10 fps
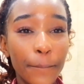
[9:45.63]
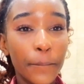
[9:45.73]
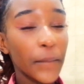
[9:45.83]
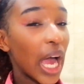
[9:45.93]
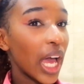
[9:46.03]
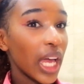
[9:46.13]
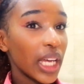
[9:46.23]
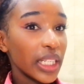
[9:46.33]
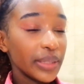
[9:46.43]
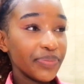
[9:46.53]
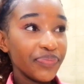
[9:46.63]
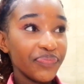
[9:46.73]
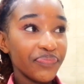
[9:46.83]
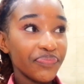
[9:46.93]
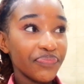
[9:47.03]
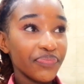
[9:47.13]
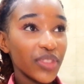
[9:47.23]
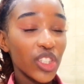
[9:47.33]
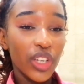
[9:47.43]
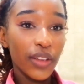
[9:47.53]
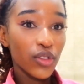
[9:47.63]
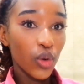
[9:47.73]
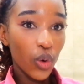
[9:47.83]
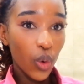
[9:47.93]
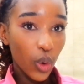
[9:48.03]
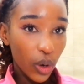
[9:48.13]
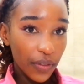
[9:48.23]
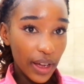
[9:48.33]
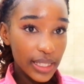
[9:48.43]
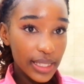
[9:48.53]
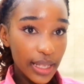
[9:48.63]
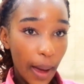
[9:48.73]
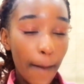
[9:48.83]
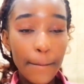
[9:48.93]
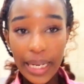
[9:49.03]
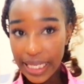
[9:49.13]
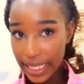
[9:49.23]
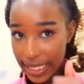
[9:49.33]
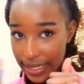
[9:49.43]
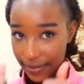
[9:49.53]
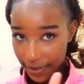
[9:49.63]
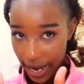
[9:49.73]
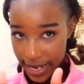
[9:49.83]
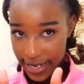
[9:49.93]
did you have to call all of us? It's fine.